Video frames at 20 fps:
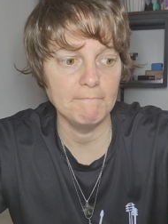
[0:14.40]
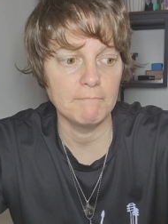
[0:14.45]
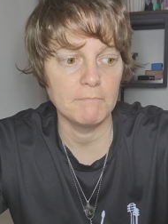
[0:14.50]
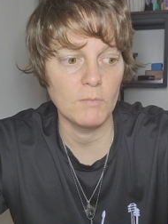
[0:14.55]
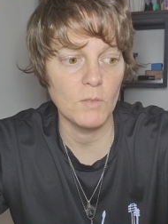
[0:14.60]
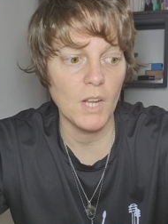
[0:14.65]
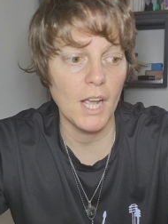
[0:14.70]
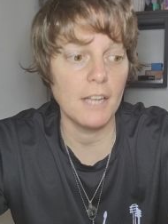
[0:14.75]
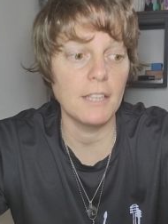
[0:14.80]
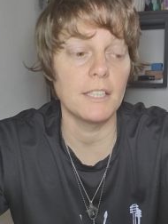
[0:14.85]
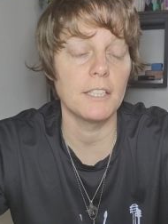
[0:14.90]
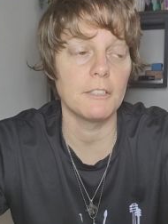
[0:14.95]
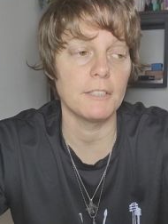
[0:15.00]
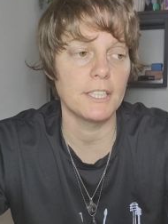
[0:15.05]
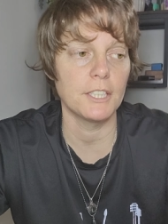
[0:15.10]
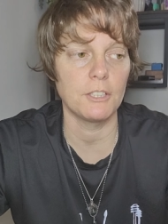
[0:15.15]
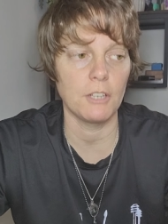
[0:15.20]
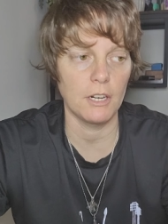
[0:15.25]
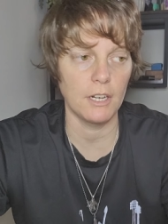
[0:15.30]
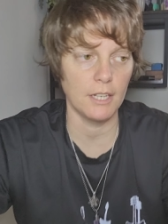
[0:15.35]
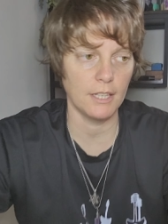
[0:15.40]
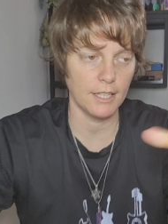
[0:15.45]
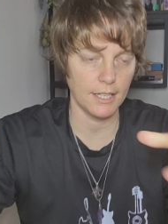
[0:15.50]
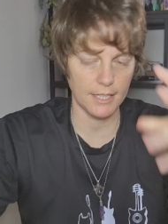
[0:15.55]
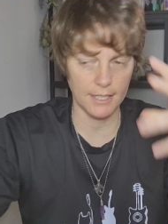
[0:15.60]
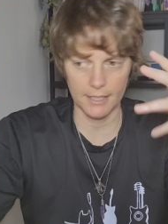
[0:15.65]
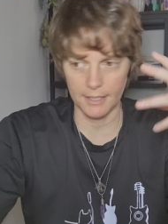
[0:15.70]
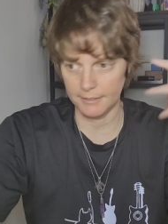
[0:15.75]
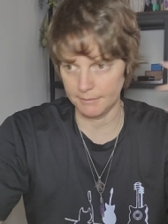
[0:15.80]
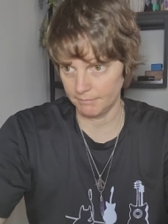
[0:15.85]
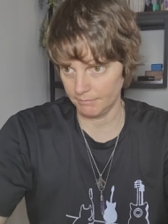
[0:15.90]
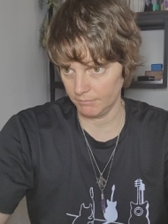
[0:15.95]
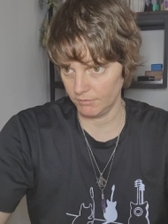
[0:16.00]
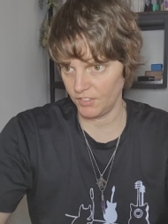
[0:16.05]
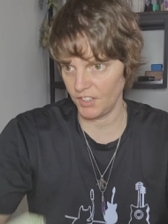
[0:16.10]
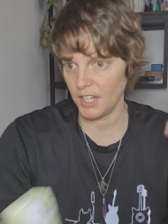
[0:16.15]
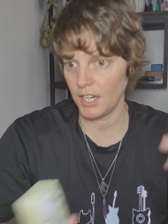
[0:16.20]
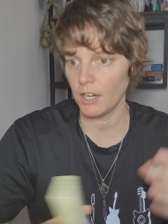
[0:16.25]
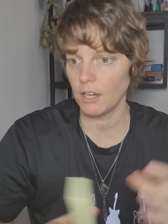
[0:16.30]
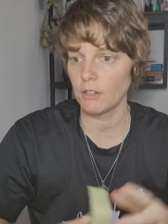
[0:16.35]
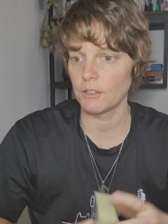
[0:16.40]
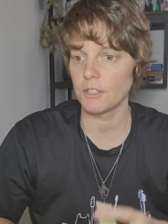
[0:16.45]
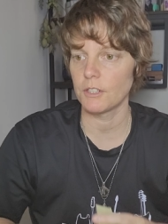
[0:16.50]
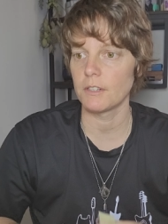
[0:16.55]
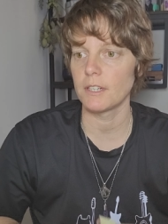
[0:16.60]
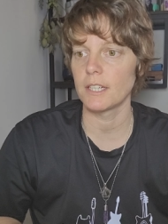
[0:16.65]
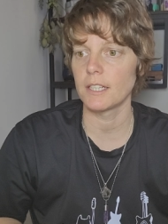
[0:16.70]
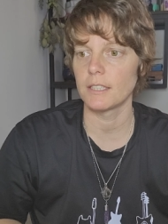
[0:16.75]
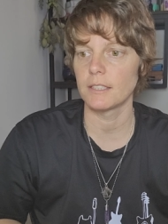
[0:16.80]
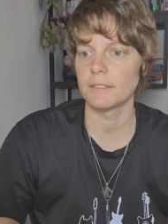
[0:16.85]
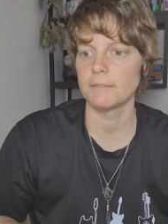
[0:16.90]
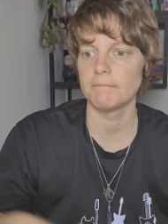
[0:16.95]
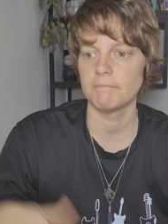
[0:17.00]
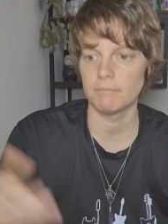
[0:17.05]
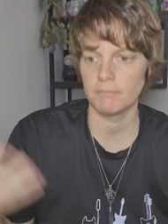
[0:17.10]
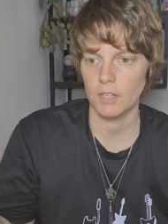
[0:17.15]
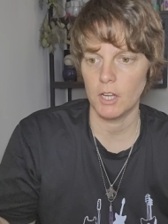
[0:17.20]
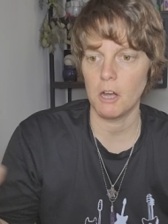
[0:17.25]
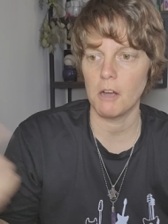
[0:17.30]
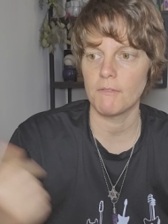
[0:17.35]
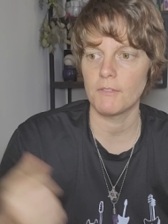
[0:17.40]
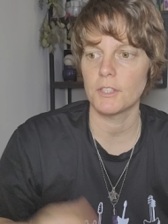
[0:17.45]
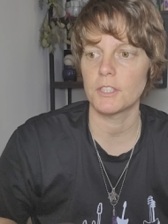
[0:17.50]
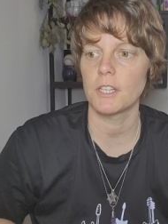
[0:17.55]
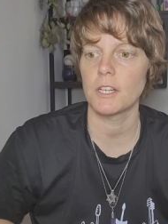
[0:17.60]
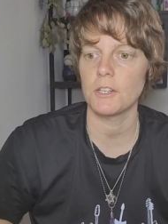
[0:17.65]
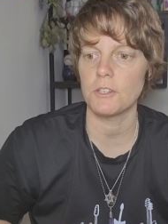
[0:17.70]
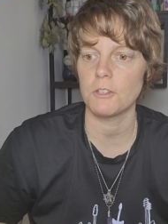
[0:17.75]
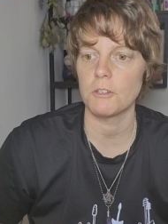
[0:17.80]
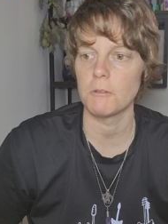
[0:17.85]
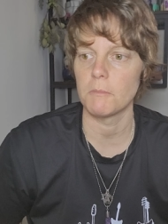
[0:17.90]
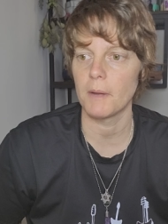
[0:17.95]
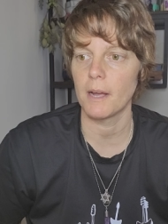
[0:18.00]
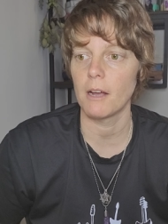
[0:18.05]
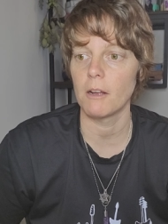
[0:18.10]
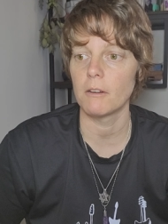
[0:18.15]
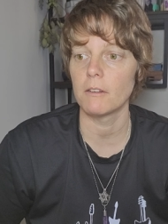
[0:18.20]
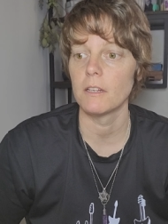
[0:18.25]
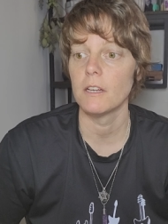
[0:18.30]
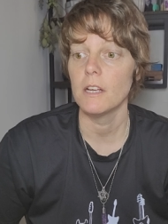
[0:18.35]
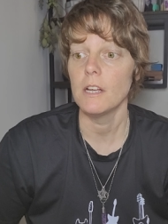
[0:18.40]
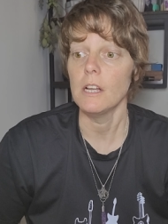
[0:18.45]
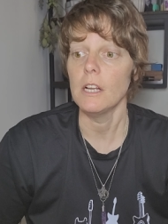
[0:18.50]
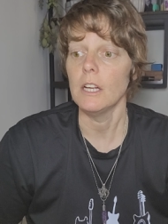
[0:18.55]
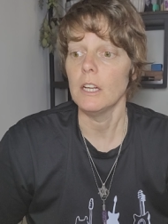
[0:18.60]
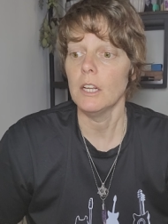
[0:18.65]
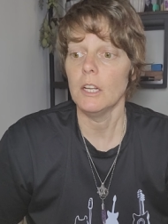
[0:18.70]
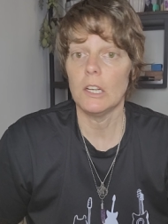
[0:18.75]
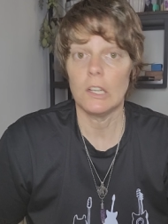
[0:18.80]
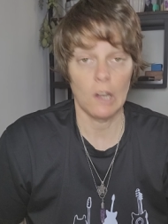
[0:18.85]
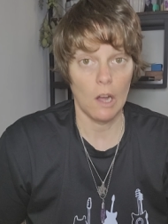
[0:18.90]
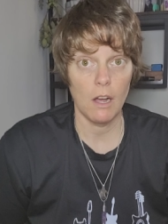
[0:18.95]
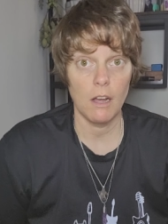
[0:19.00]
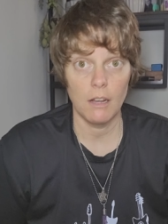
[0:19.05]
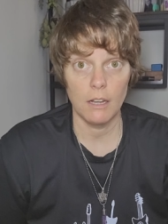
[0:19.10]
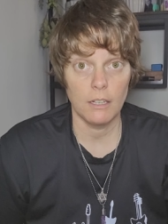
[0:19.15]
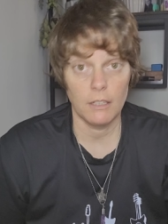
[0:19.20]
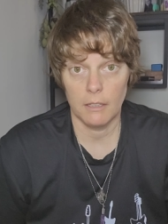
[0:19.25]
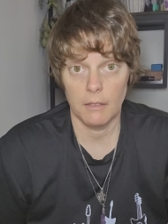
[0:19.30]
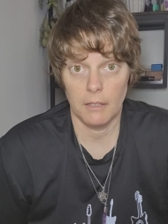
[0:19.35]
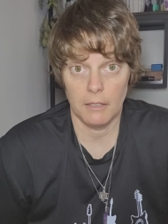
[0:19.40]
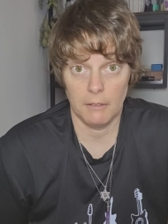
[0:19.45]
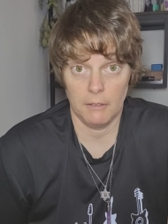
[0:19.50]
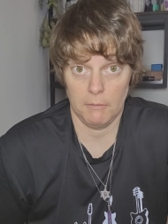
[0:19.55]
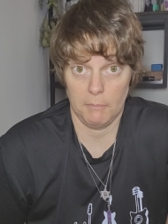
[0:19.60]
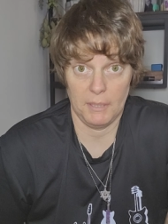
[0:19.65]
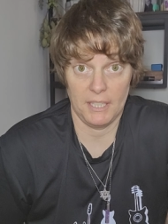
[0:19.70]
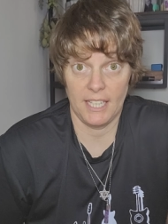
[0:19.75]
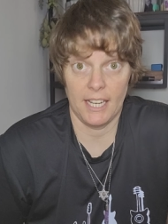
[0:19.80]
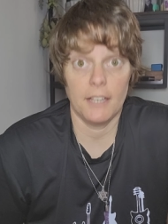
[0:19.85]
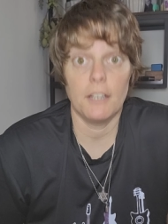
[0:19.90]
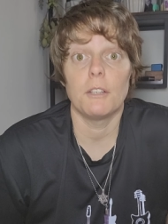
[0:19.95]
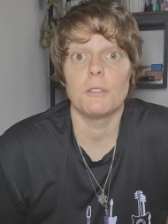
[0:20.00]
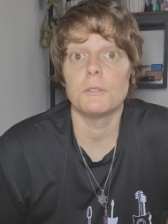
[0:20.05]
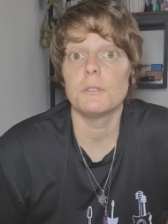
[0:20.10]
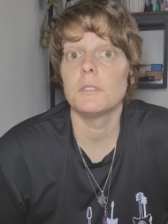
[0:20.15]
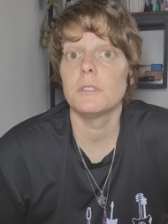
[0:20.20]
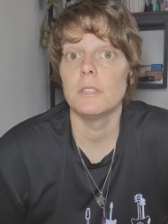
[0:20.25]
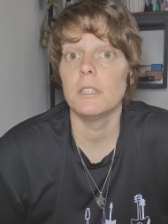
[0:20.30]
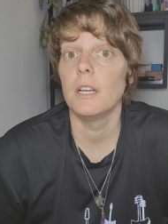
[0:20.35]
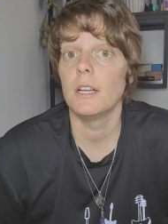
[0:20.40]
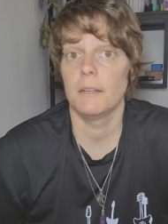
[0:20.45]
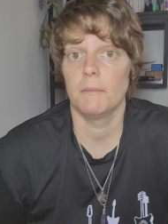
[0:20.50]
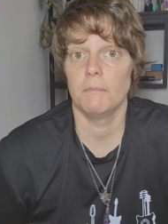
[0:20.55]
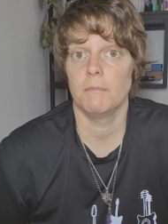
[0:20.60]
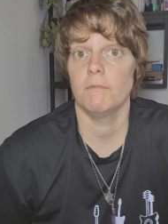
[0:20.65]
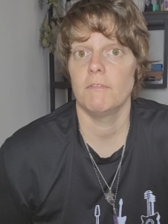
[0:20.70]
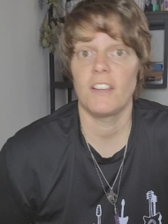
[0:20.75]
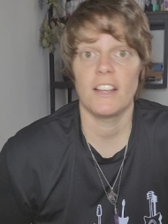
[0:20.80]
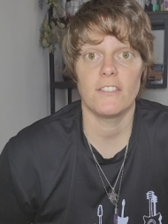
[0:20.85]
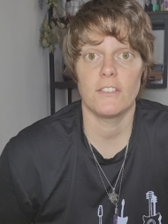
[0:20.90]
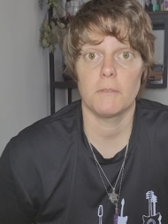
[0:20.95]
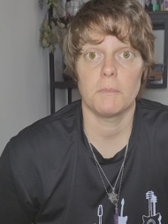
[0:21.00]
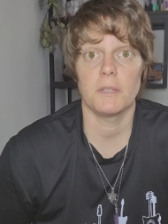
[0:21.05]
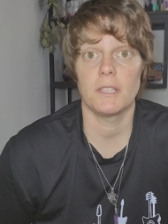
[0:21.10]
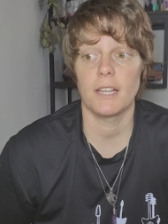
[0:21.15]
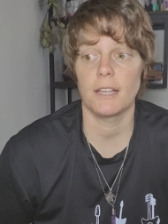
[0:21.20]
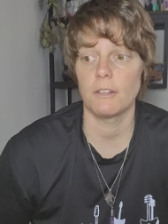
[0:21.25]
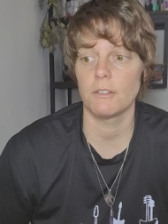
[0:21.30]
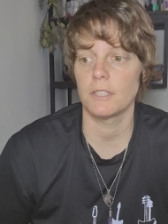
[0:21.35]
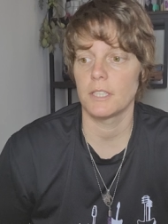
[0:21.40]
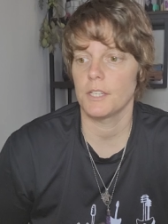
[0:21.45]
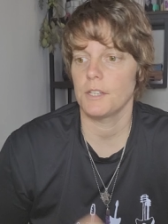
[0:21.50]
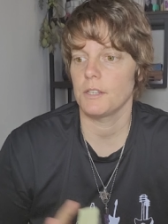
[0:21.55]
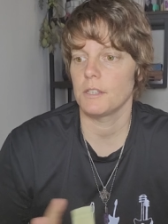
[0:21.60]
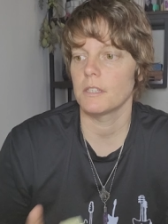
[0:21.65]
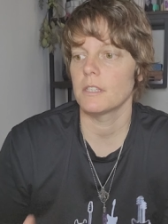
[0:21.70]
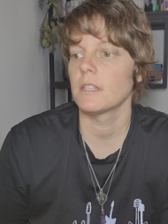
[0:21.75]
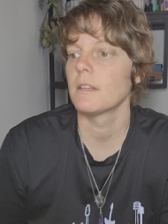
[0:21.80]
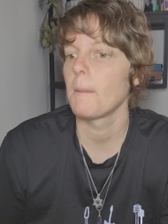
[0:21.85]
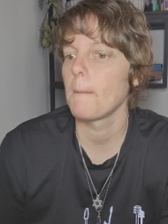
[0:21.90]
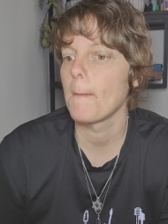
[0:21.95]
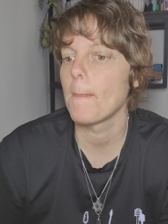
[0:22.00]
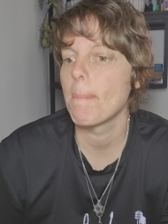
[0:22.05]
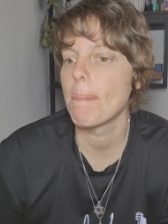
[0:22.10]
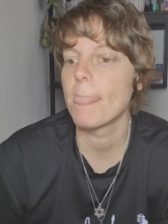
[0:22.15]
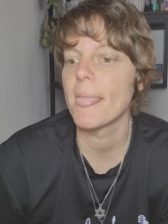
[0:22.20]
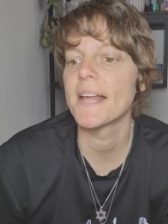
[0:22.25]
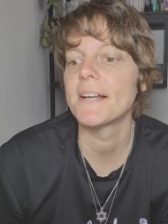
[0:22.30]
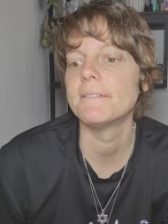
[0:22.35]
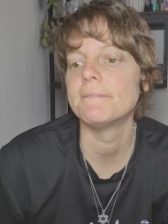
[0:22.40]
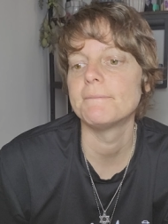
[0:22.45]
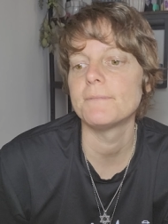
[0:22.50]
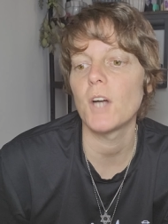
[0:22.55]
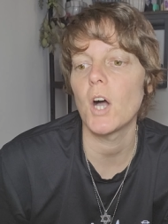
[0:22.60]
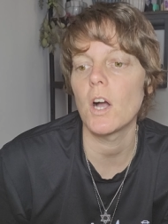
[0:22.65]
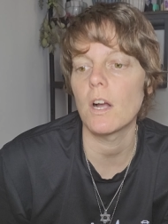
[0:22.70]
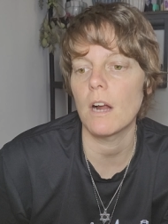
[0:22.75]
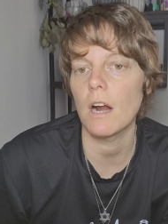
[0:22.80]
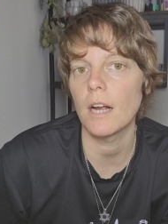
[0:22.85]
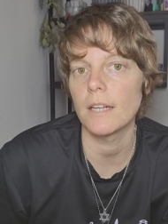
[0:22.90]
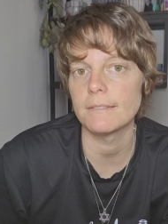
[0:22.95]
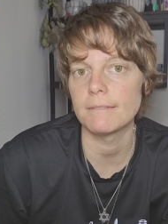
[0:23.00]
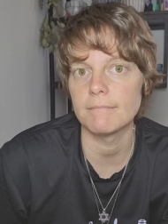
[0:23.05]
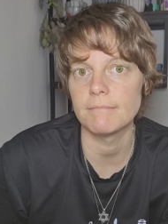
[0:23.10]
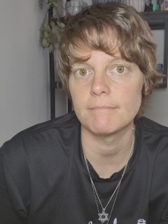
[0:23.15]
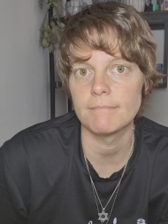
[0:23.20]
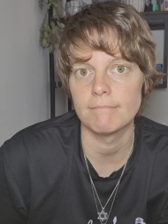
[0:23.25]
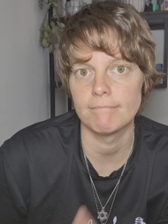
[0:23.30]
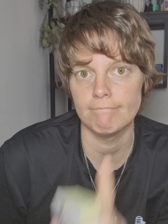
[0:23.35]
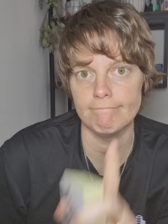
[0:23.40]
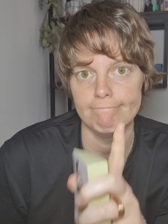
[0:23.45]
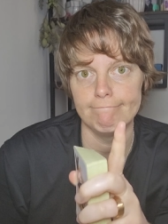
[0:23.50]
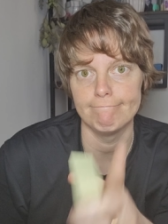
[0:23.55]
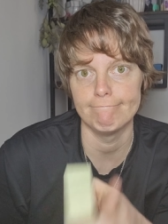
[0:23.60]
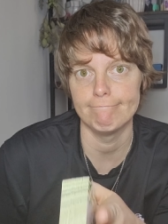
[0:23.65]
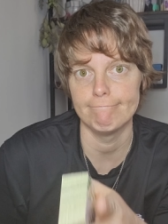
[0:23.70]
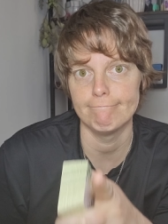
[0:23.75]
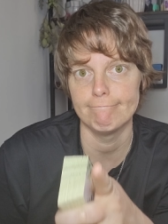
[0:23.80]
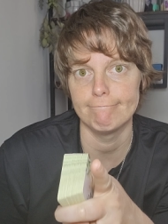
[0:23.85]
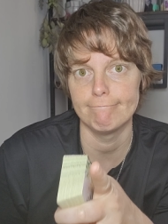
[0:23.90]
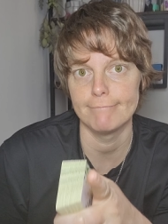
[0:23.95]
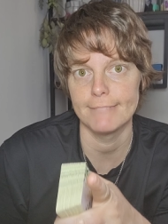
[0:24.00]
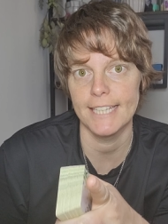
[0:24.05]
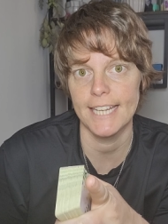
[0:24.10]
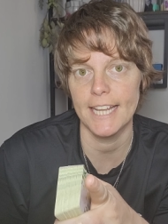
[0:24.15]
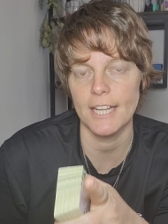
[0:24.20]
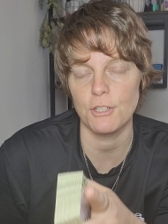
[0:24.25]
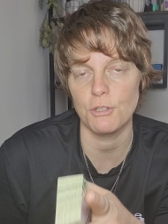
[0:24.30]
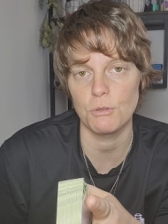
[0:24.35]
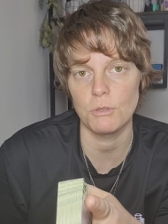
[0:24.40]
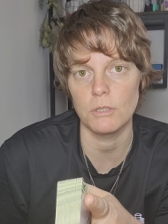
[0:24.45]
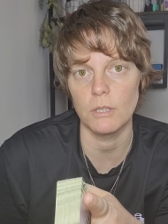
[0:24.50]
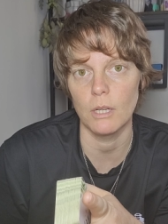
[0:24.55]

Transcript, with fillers: I literally started the uh, video during a conversation about co uh, potatoes and favorite potato dishes. Agra, gratin. Get you